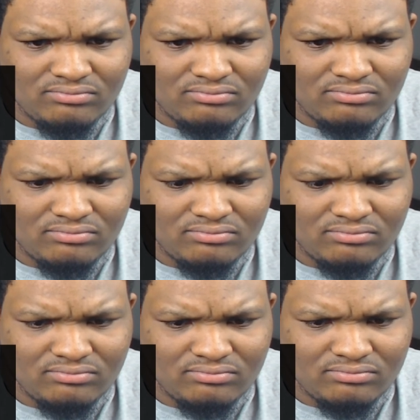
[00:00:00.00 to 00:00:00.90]

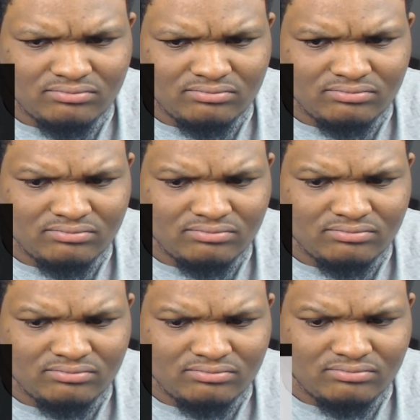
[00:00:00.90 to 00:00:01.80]

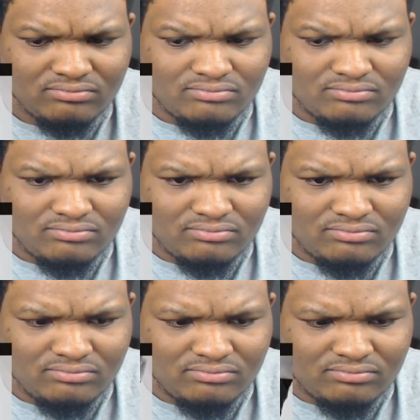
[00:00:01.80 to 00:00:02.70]

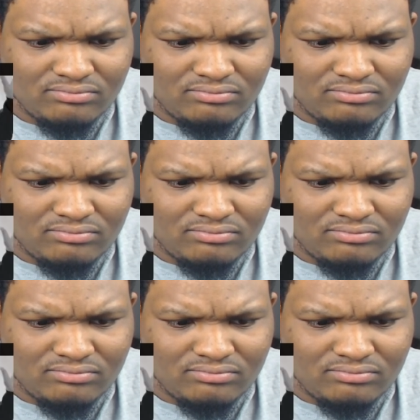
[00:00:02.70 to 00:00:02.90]
This person isn't speaking.